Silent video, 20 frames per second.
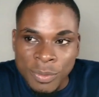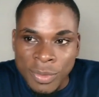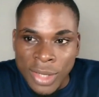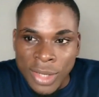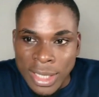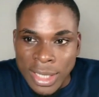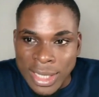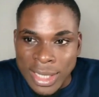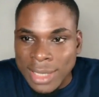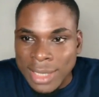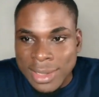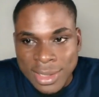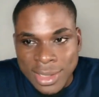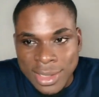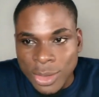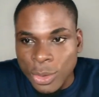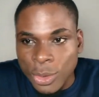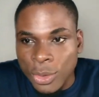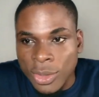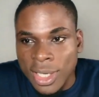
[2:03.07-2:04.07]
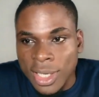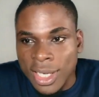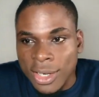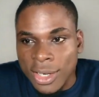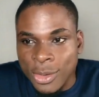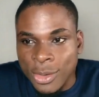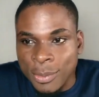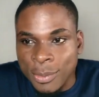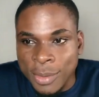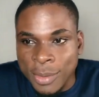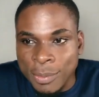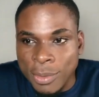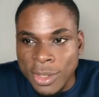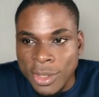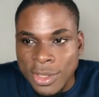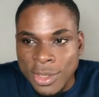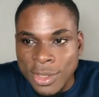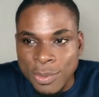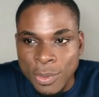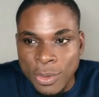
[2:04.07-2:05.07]
That's the whole economic
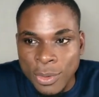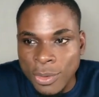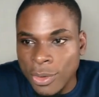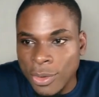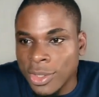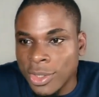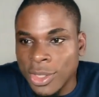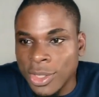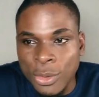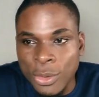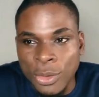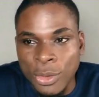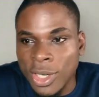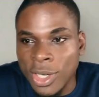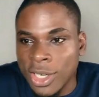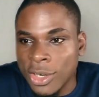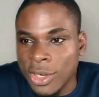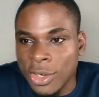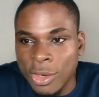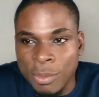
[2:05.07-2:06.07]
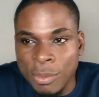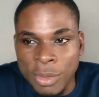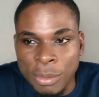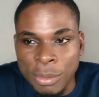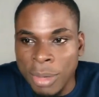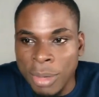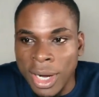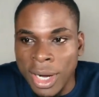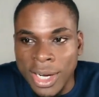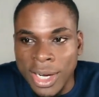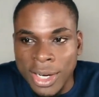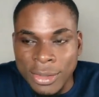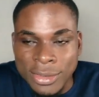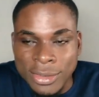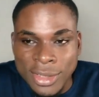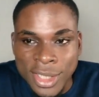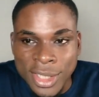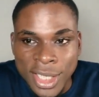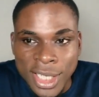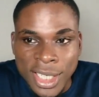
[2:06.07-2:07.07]
principle or the whole economic background,
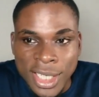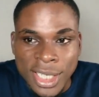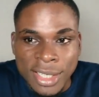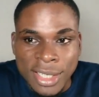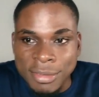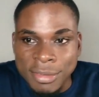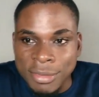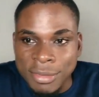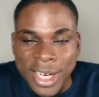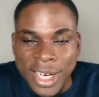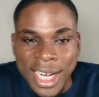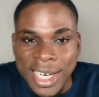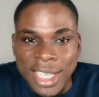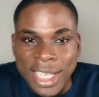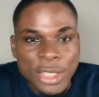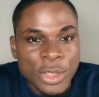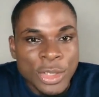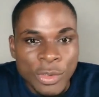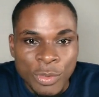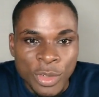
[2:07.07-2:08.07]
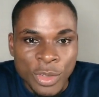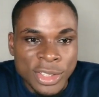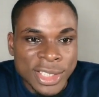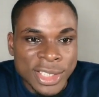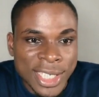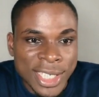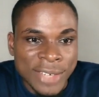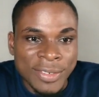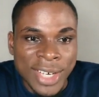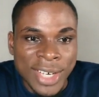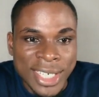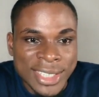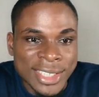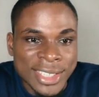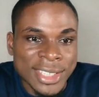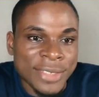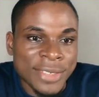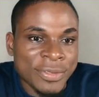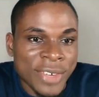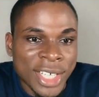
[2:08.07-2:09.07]
regardless of whatever is
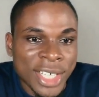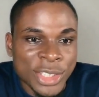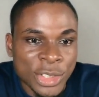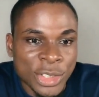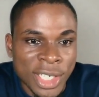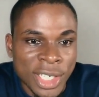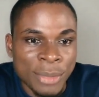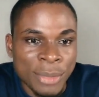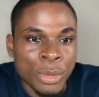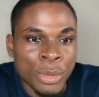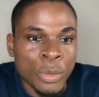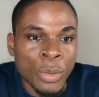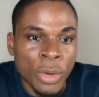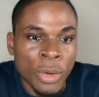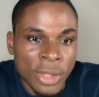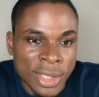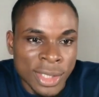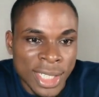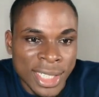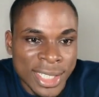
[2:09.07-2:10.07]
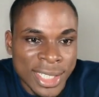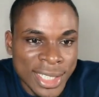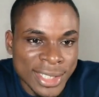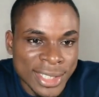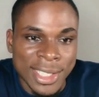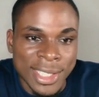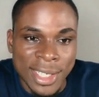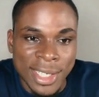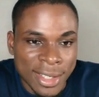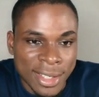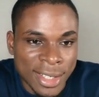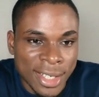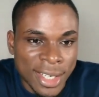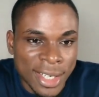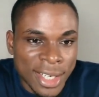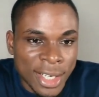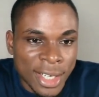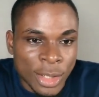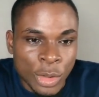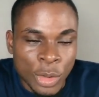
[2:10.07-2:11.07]
the fashionable word that they say.
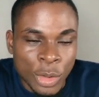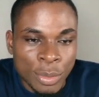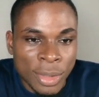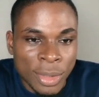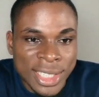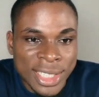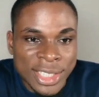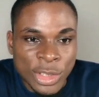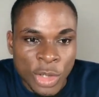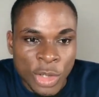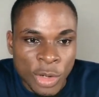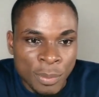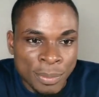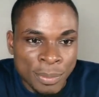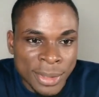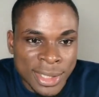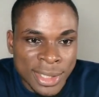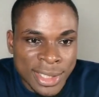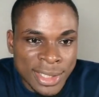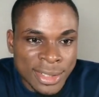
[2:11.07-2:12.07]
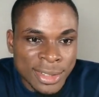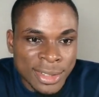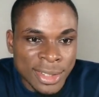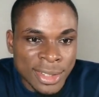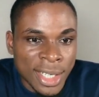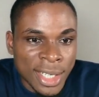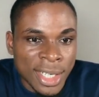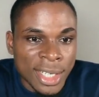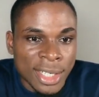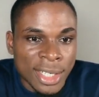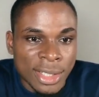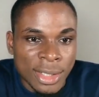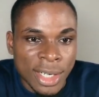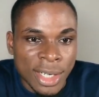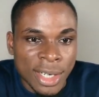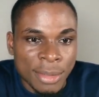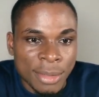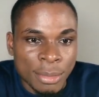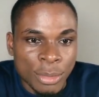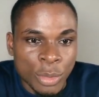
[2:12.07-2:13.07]
Nobody is competing
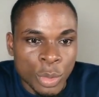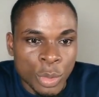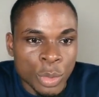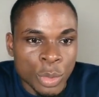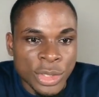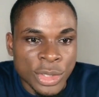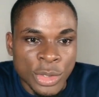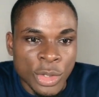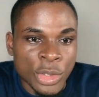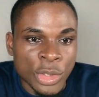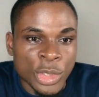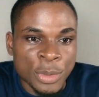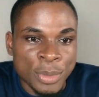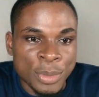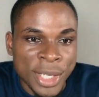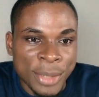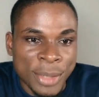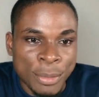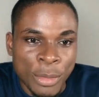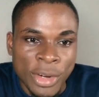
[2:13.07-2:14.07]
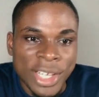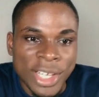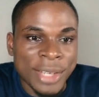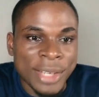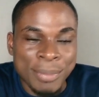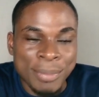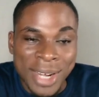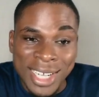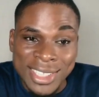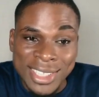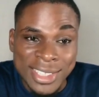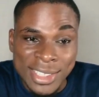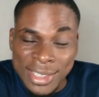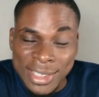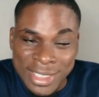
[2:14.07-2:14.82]
who is going to make more impact.